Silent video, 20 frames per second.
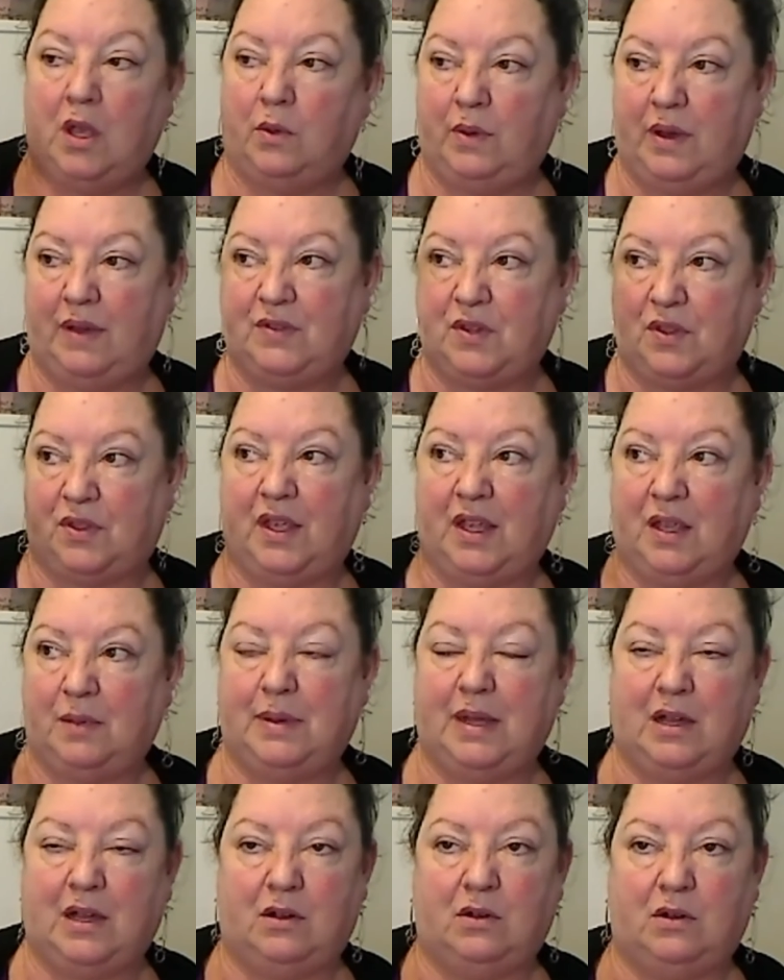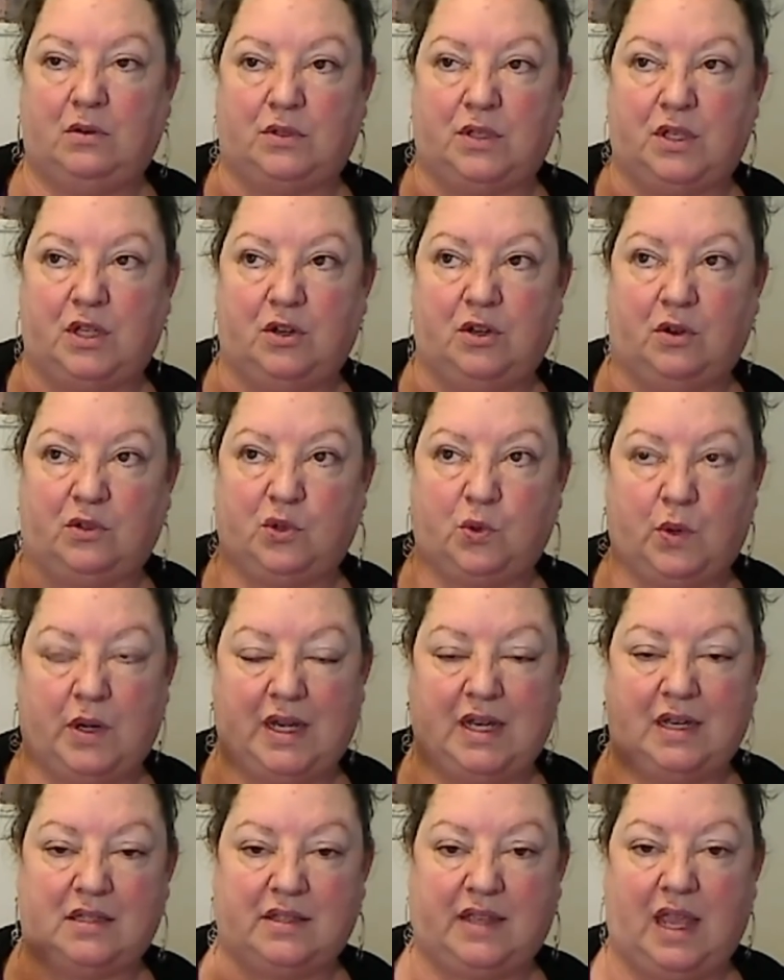We have to think about,
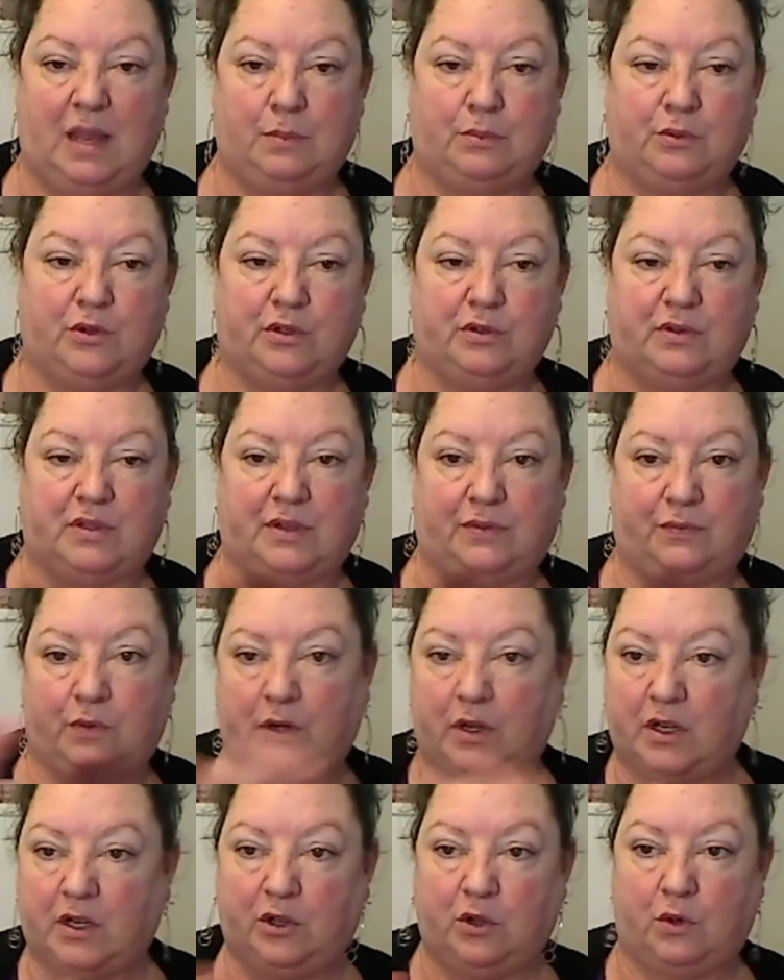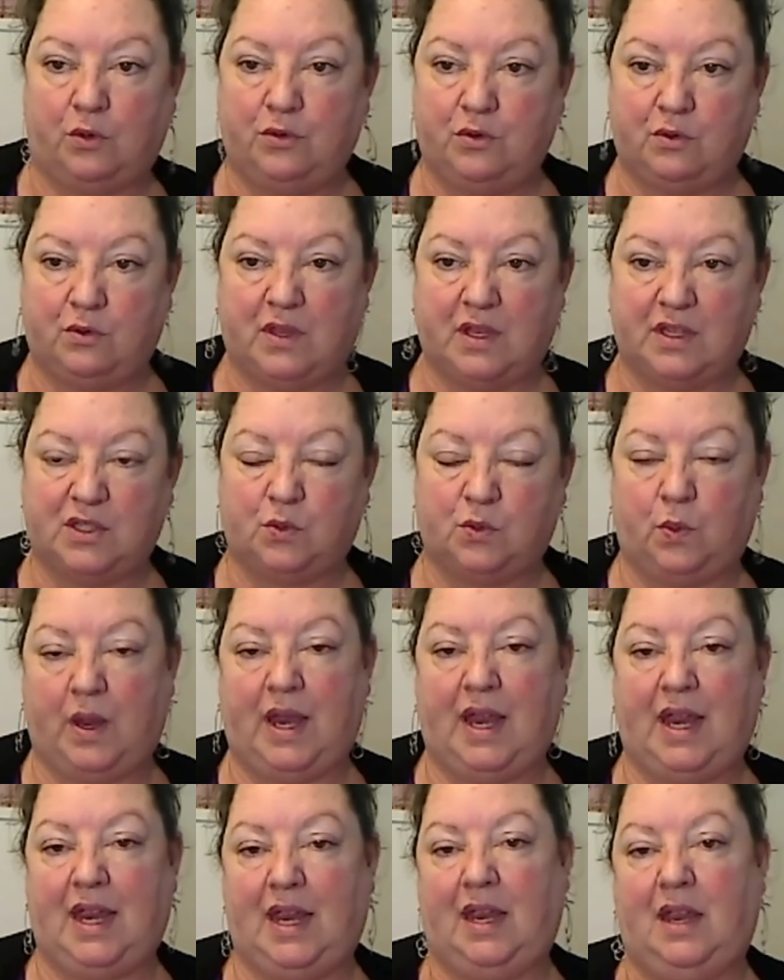20 escape routes if we're going to go through this
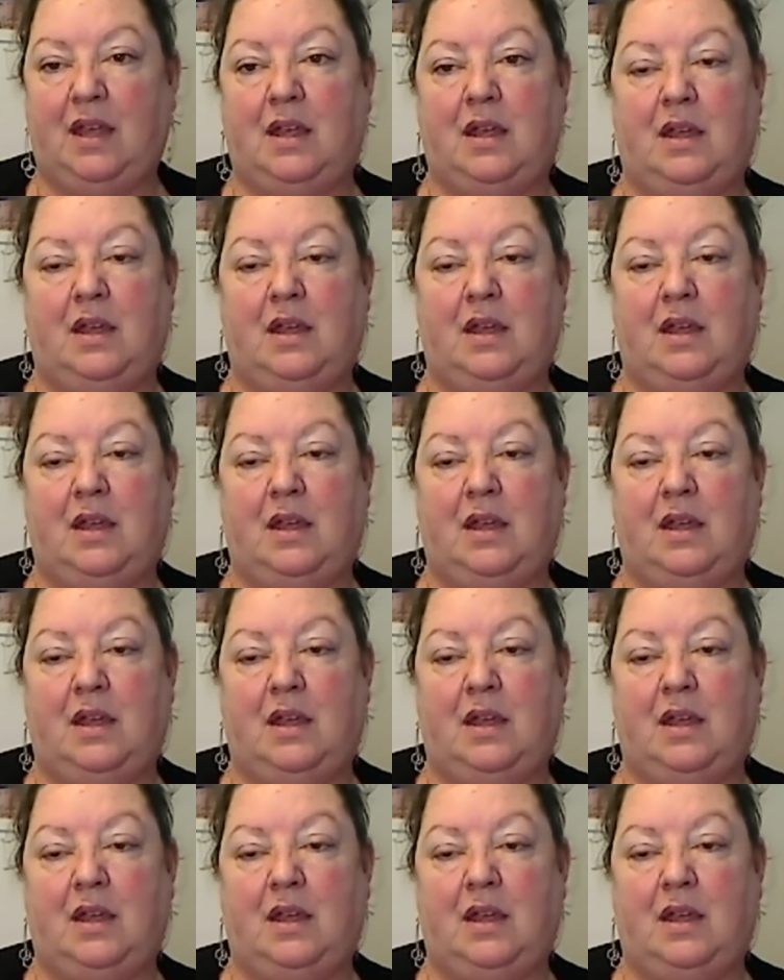way.